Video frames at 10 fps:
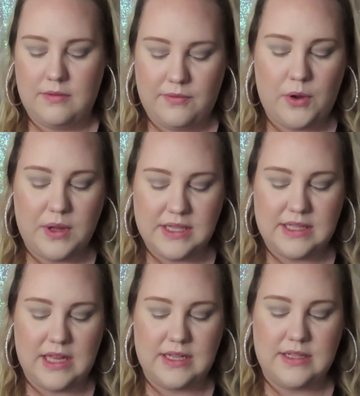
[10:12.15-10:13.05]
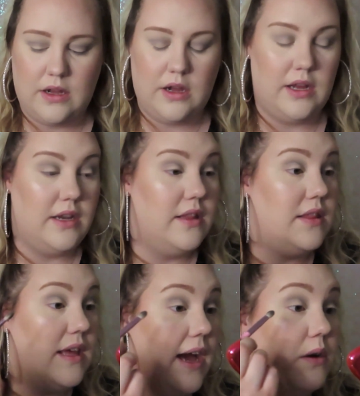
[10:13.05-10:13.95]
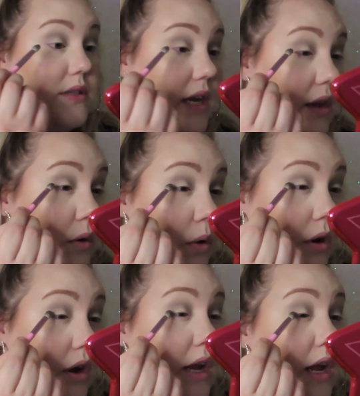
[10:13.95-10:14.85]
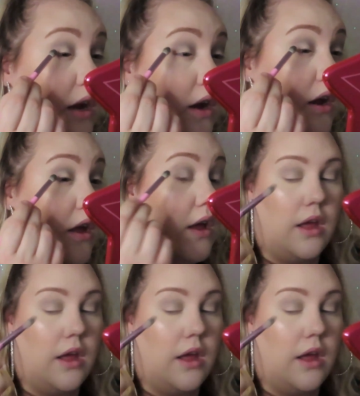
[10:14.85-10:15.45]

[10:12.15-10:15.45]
focus this on the outside corner here.